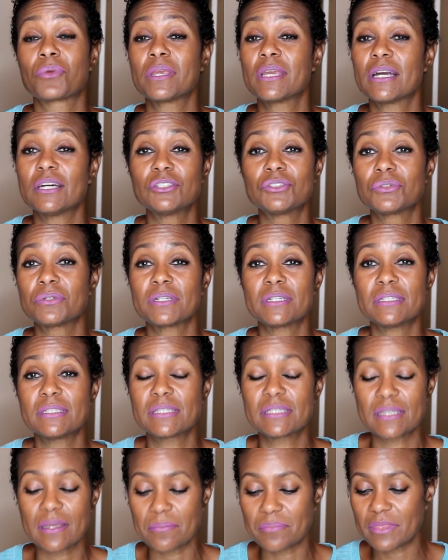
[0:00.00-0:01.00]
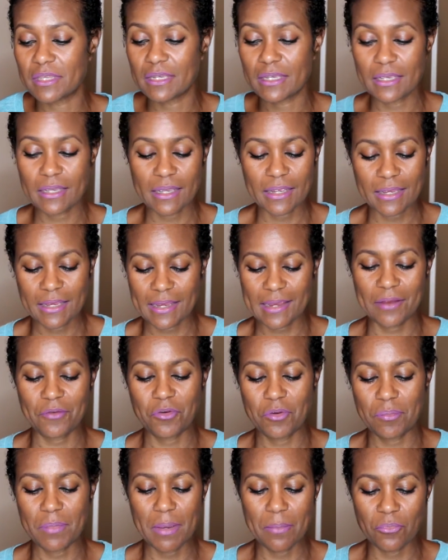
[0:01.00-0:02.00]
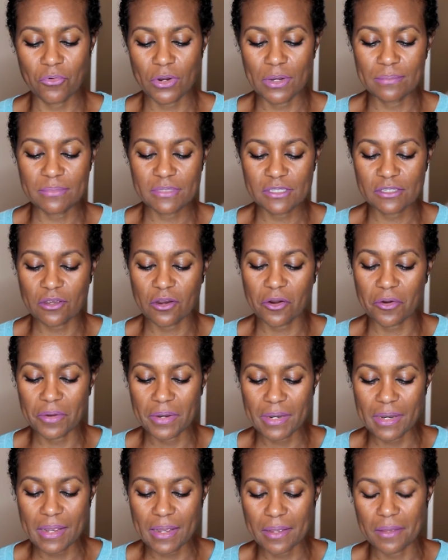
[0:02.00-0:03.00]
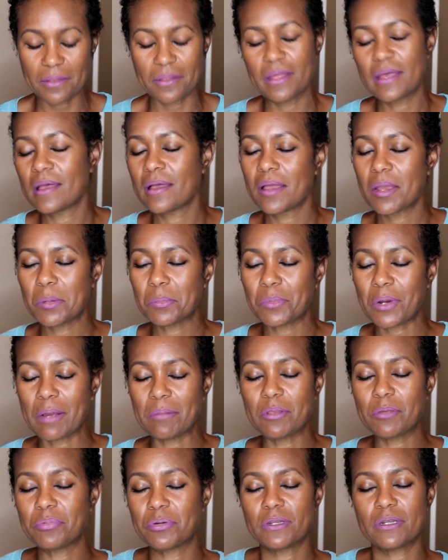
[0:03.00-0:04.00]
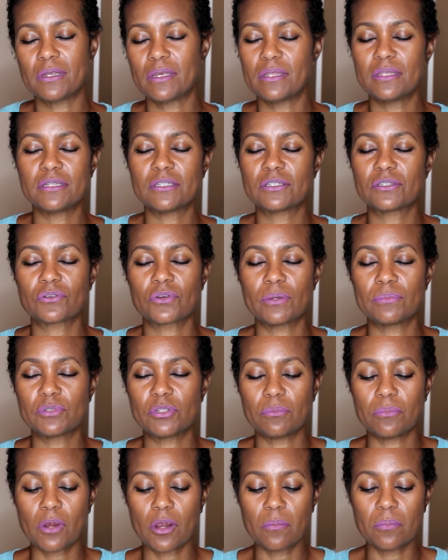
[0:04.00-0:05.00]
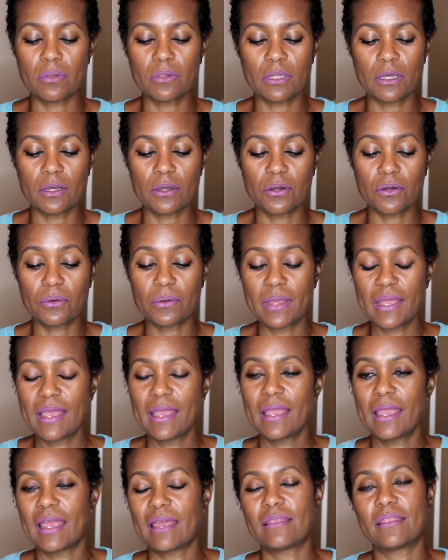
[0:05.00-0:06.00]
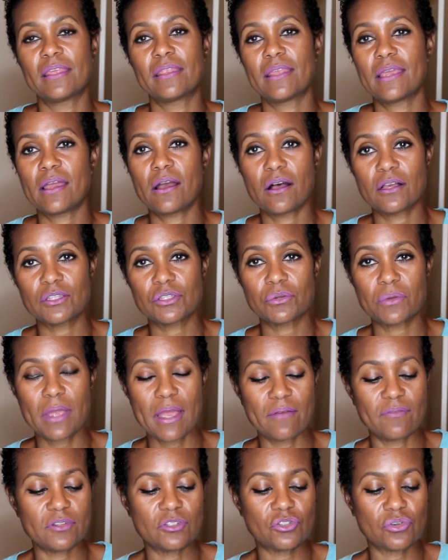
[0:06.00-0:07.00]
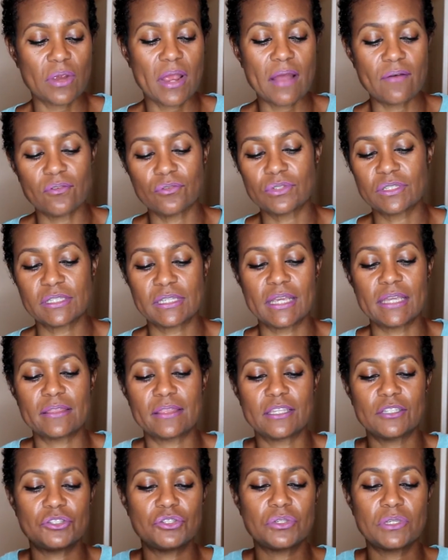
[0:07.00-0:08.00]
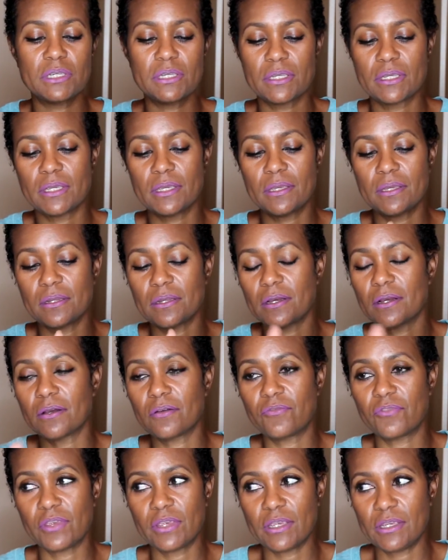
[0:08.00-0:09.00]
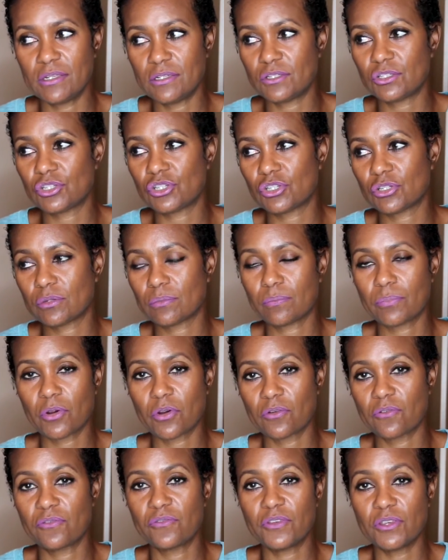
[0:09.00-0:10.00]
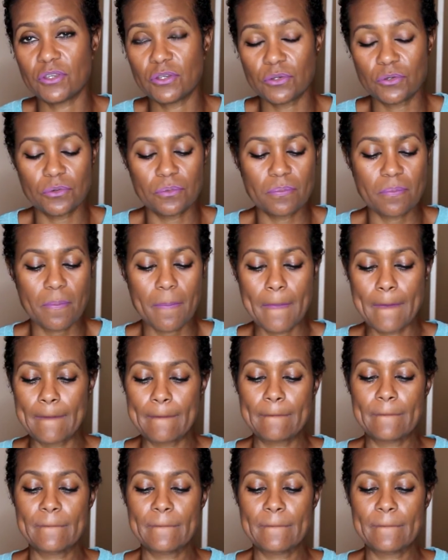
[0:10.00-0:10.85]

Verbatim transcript: 300 and something. I can't remember. I'm sorry. I probably put it in the description bar below. And then they also have a travel set that you can get of each perfume.